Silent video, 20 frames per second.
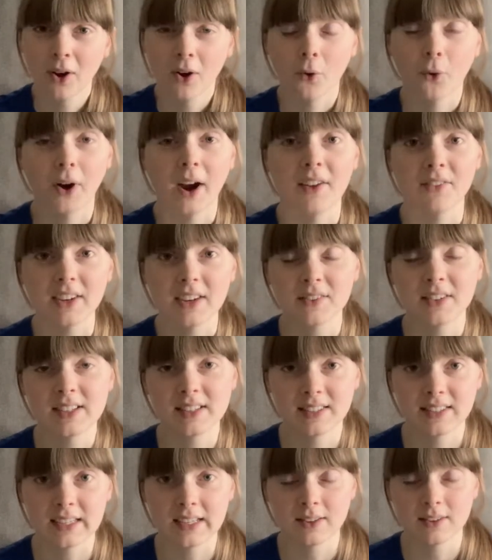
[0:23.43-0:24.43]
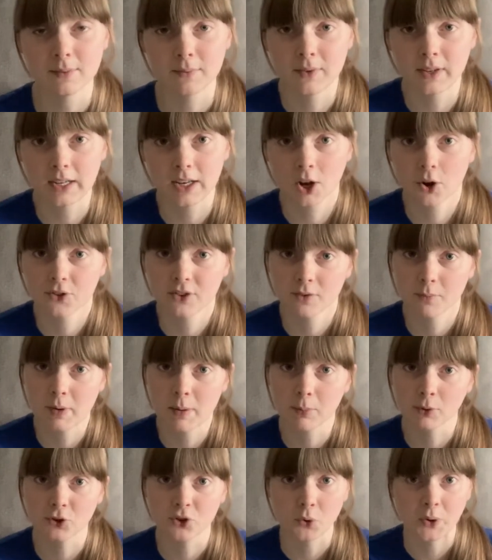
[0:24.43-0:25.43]
or I've even seen some videos of
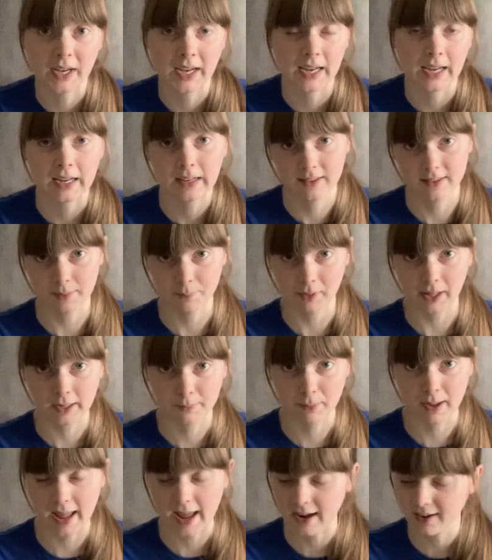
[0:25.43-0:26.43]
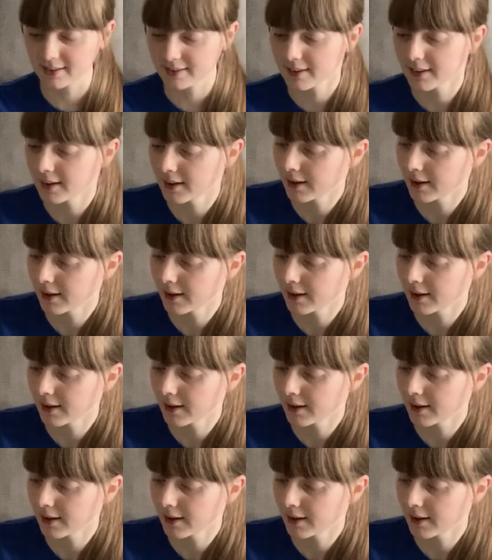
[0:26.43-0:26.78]
people doing it in Ziploc bags,